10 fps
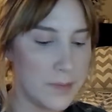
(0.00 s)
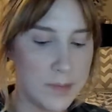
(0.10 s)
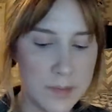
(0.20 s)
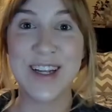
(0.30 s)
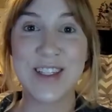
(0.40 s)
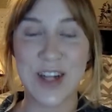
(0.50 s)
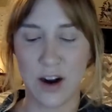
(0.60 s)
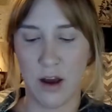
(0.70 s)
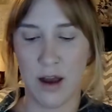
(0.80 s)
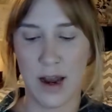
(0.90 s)
I'm gonna
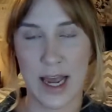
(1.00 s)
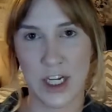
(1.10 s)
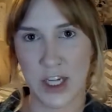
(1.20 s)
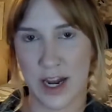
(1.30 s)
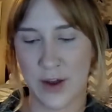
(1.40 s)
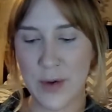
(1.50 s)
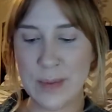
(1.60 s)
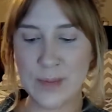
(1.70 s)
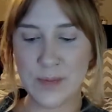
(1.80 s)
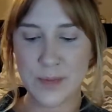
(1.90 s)
start on eyeshadow.
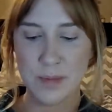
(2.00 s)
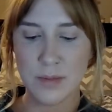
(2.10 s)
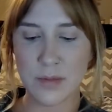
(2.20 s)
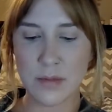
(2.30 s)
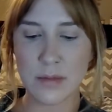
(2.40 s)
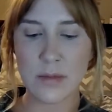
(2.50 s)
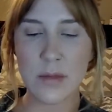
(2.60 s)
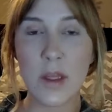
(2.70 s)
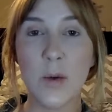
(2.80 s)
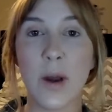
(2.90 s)

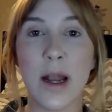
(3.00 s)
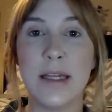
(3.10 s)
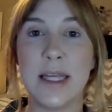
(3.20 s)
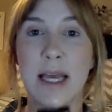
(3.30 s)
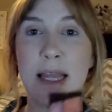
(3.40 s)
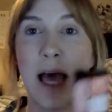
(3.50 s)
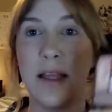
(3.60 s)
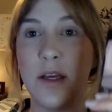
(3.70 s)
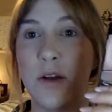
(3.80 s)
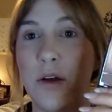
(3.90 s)
We're gonna take
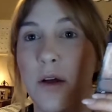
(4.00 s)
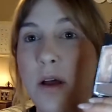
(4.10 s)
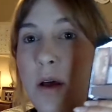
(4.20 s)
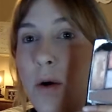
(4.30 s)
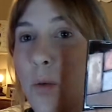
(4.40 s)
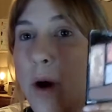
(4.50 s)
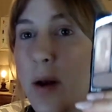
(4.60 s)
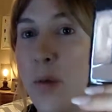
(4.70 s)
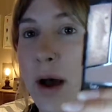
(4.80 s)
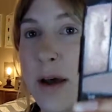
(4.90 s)
that little Wet
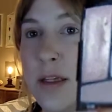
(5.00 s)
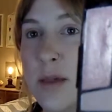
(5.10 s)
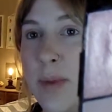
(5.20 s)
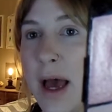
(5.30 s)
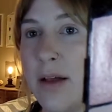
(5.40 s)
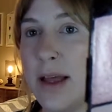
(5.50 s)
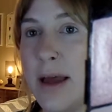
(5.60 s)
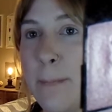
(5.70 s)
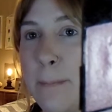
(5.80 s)
n Wild palette.